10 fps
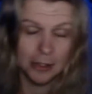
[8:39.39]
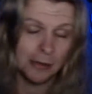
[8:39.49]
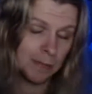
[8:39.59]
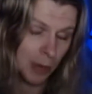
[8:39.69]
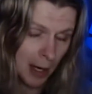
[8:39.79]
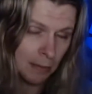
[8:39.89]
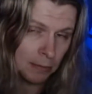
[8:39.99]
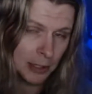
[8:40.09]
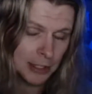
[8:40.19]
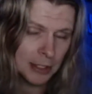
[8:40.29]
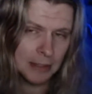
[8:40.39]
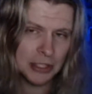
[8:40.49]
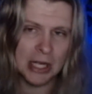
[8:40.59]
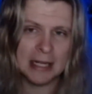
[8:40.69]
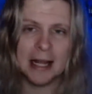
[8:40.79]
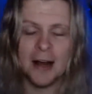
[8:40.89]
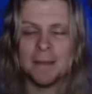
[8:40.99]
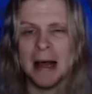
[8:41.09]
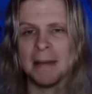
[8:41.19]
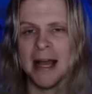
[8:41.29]
You probably should be checking out
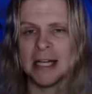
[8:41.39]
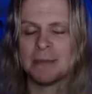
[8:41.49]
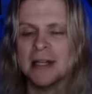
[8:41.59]
my match